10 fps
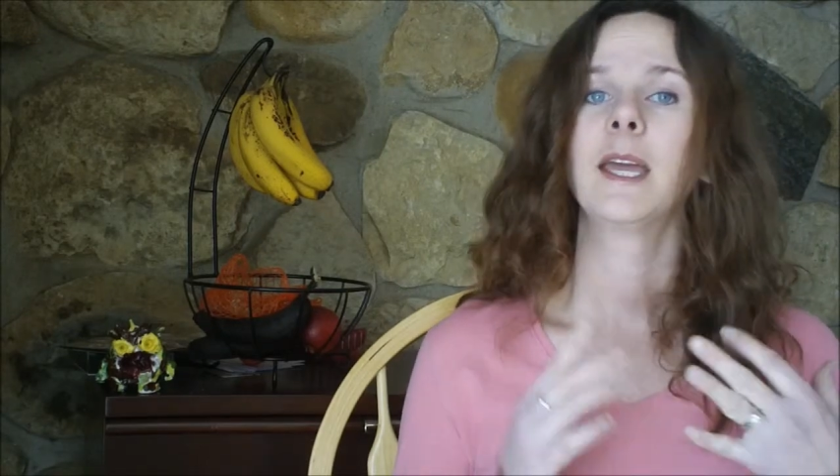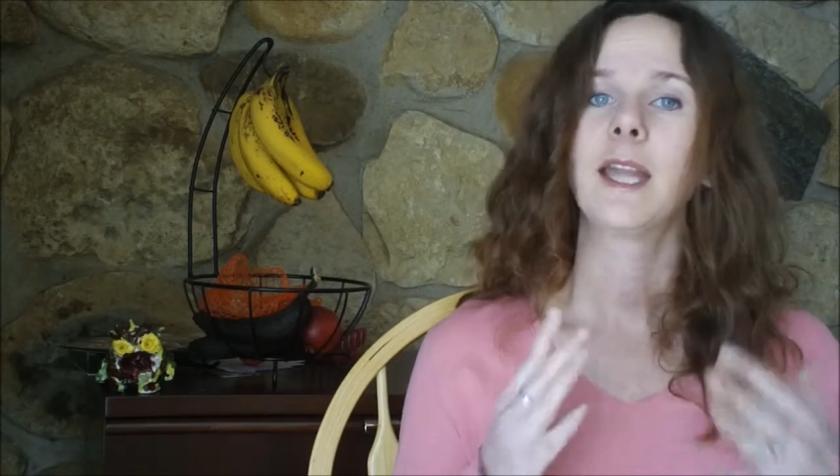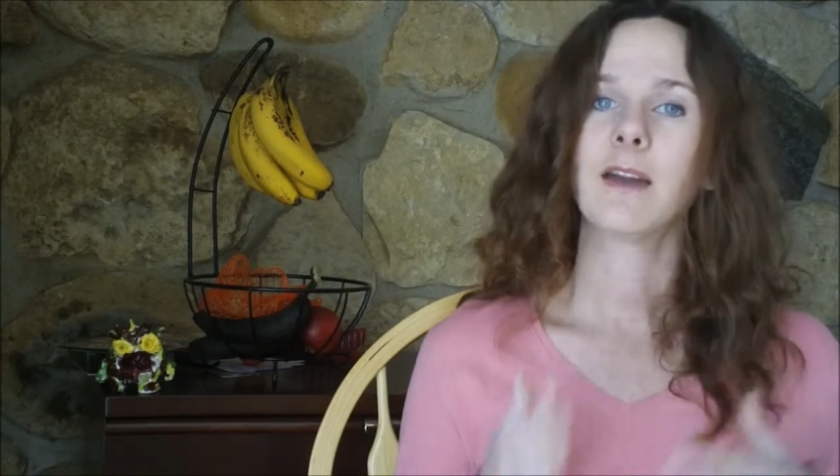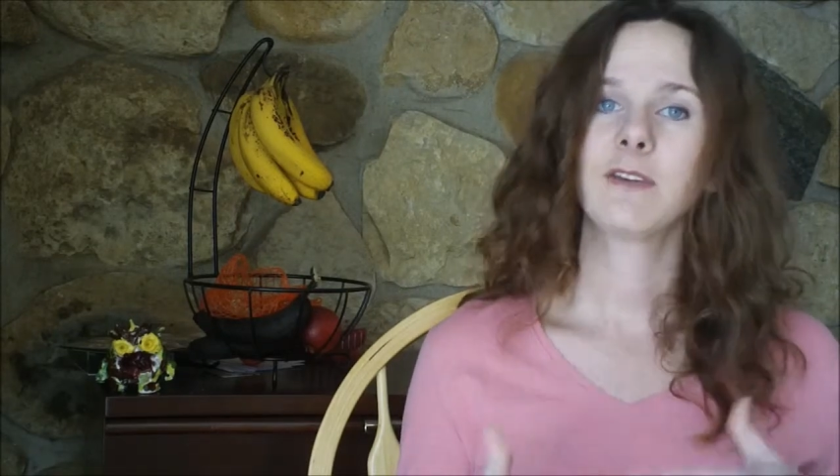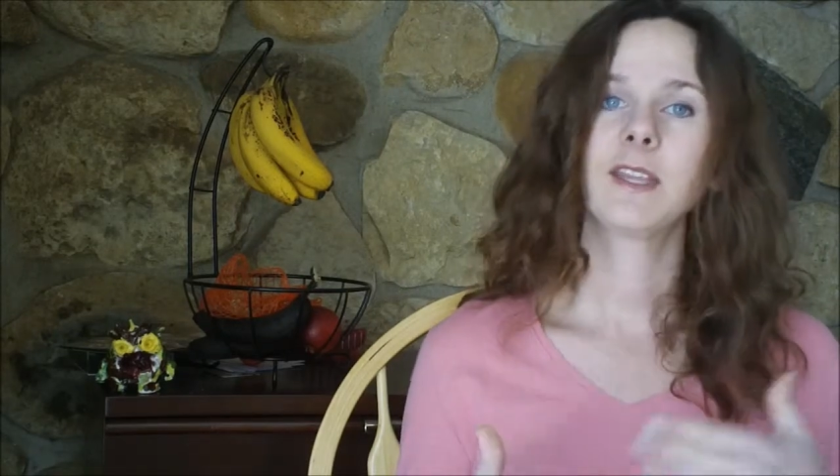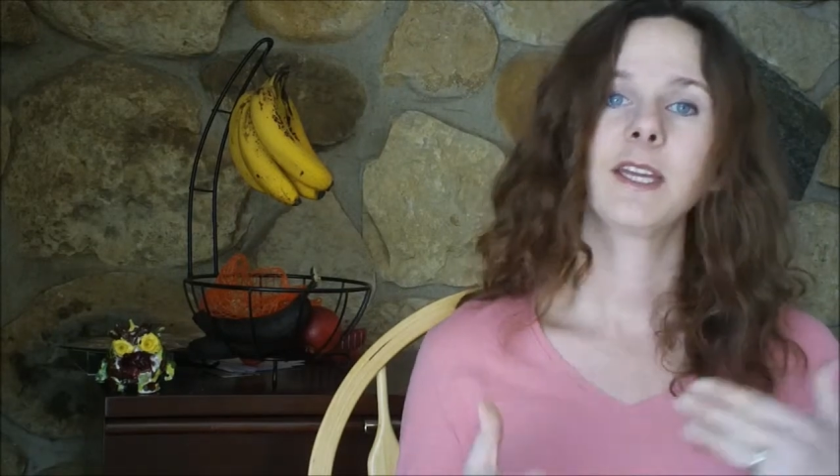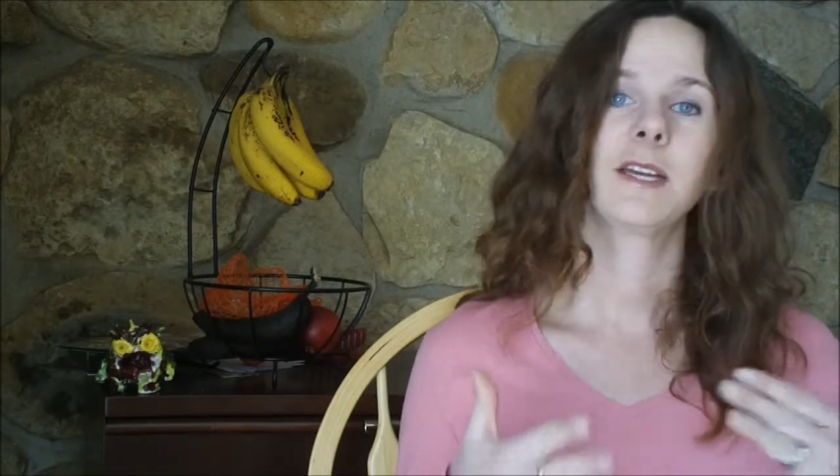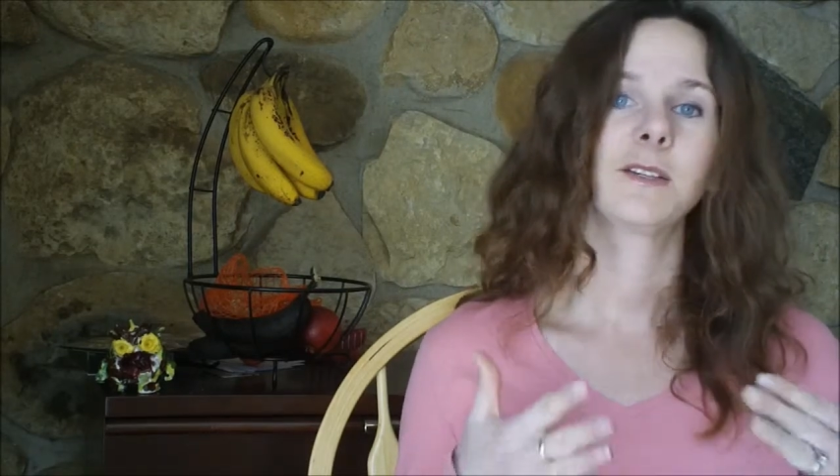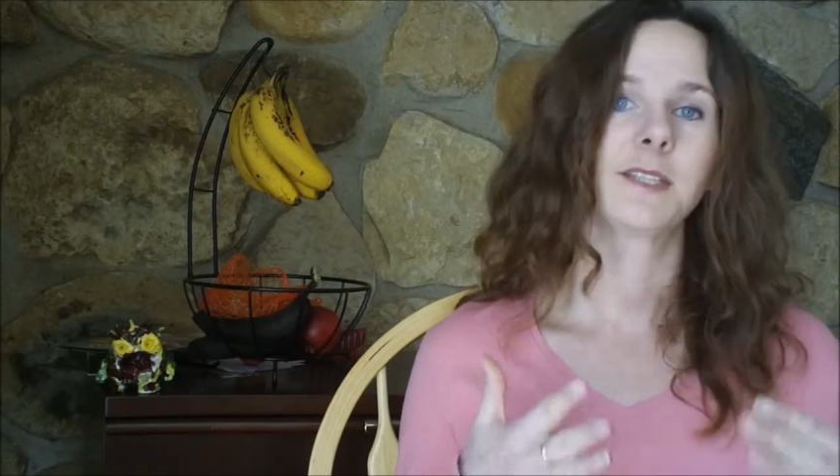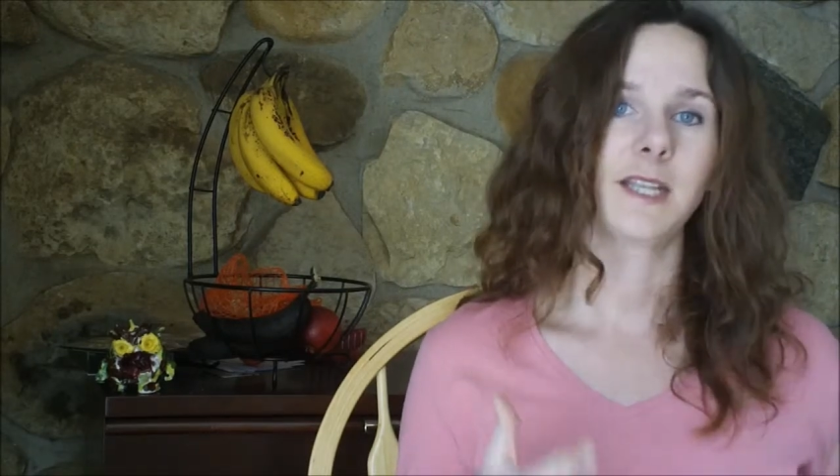and everything
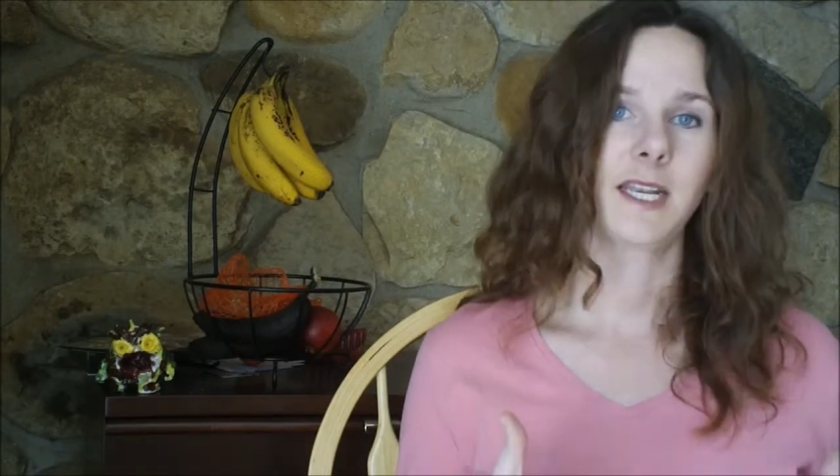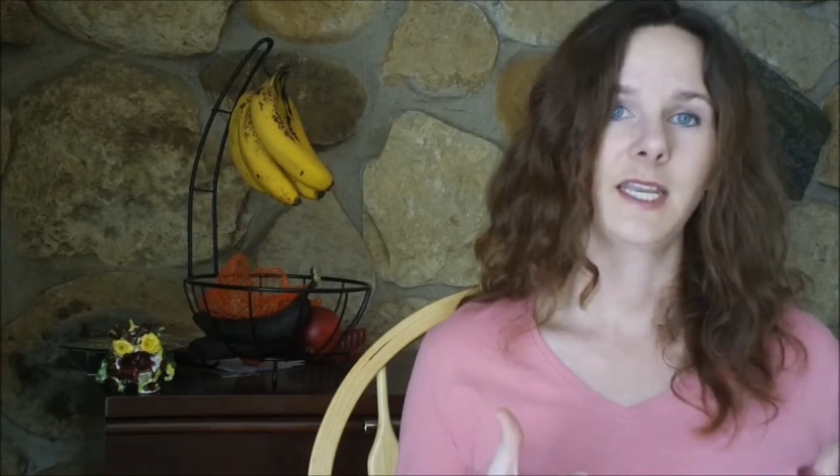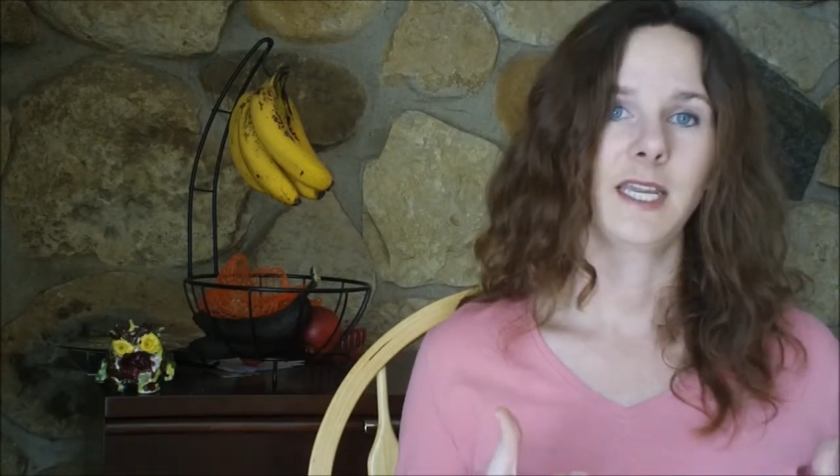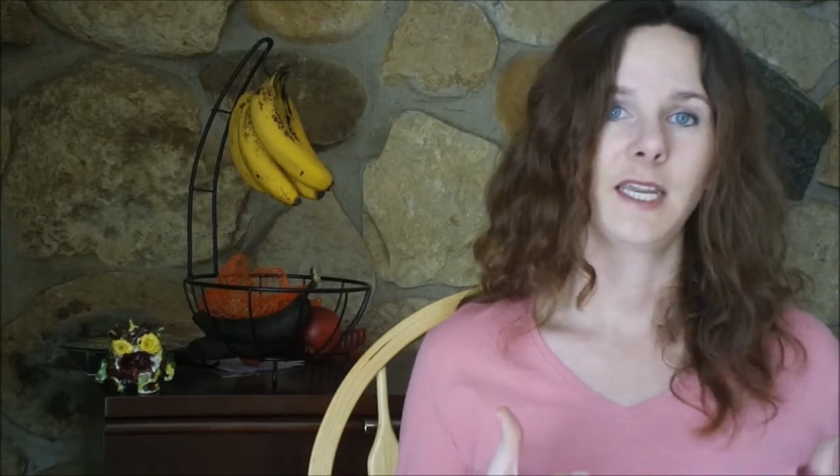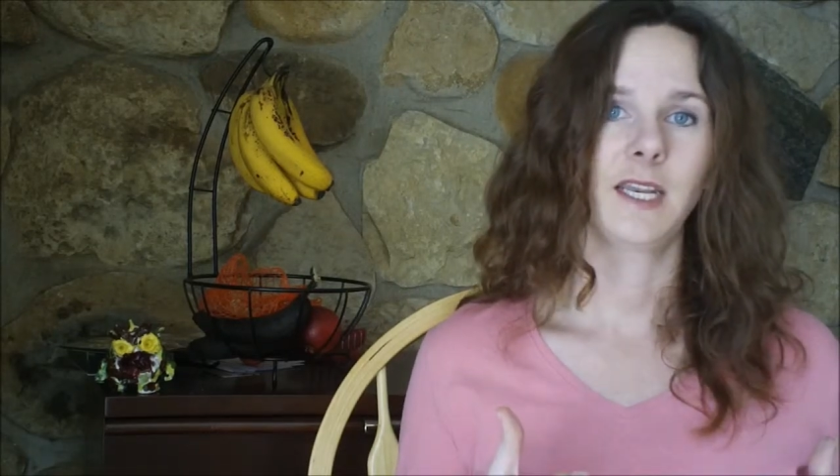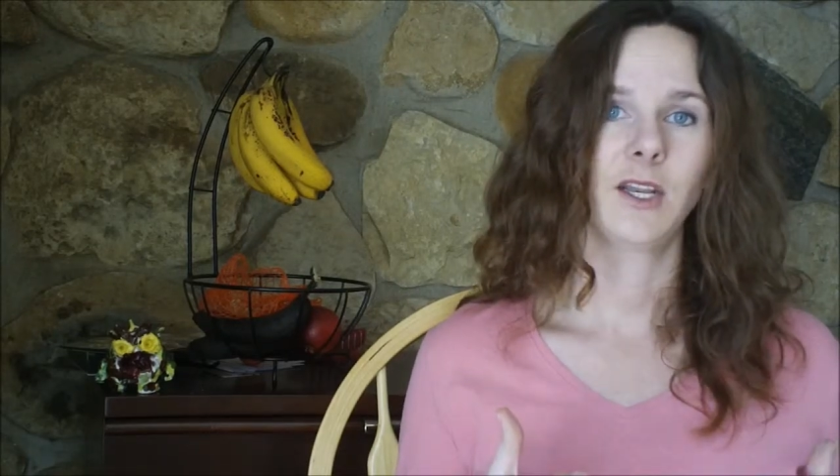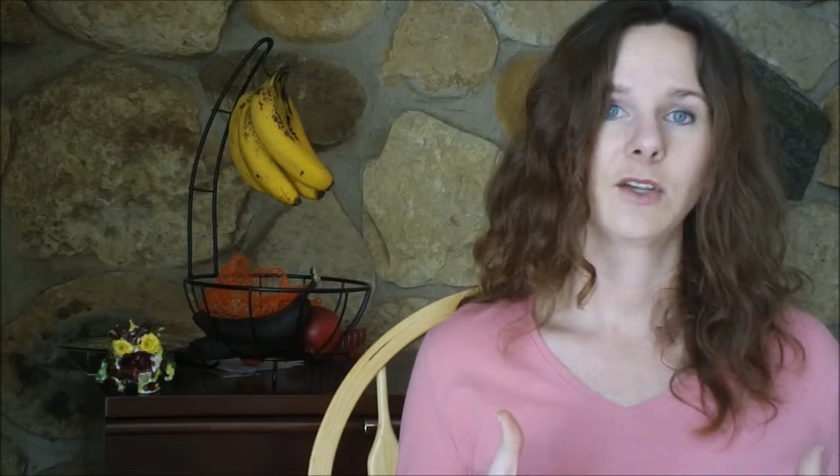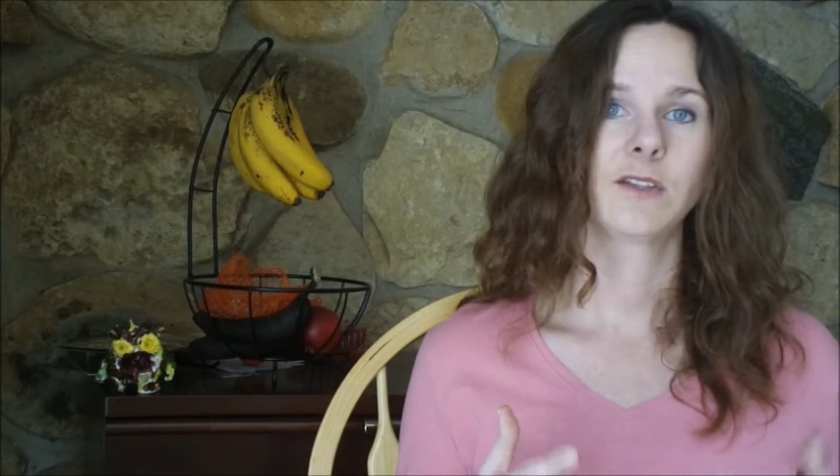else that I need.